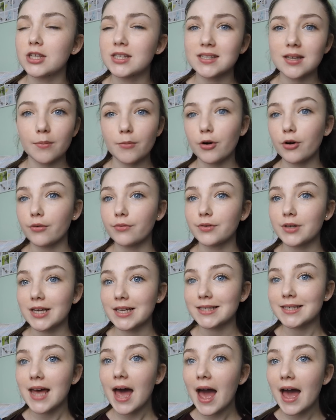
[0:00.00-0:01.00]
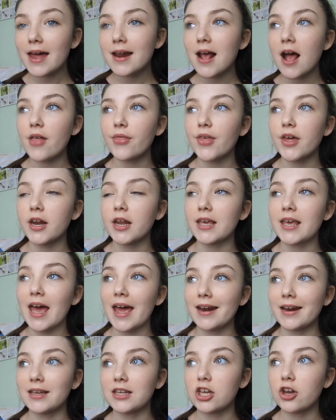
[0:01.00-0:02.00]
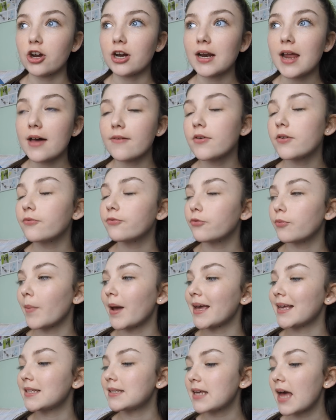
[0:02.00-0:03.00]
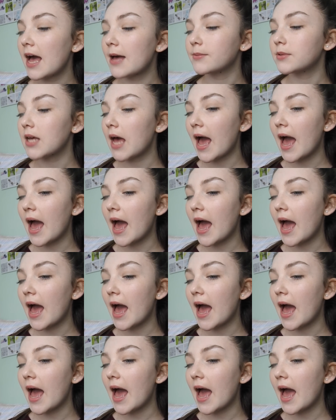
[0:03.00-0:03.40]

the summer of year 10 and then again in year 11 for my exams.